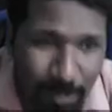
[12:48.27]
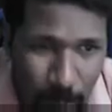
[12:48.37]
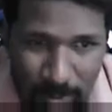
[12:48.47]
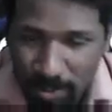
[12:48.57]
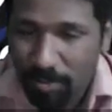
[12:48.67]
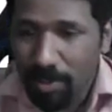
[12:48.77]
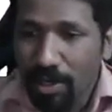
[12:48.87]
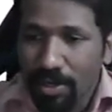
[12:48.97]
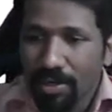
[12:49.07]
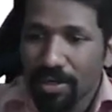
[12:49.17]

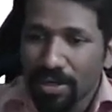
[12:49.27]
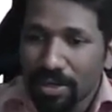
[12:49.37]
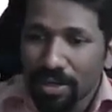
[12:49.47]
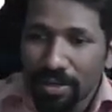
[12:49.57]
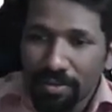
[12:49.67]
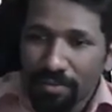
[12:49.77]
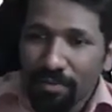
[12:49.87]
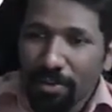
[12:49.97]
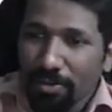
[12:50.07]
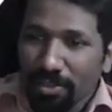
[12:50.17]
possible.
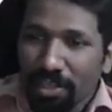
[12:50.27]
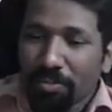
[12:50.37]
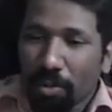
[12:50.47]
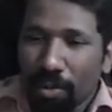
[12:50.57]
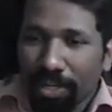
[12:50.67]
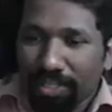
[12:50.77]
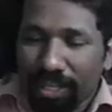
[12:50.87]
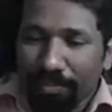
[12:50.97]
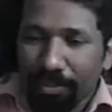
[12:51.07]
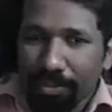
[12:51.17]
When you see more
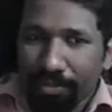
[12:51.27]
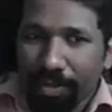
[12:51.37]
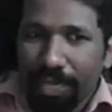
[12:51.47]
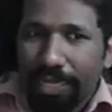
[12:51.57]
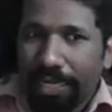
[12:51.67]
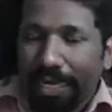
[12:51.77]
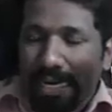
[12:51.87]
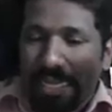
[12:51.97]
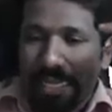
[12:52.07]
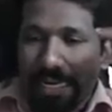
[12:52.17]
examples, you will get
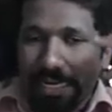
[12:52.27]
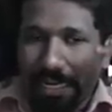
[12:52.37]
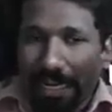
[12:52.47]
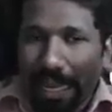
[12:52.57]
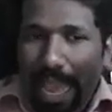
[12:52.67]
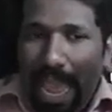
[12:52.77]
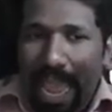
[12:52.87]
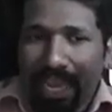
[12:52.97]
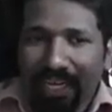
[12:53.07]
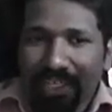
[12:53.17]
clear,
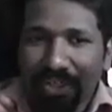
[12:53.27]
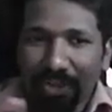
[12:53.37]
and you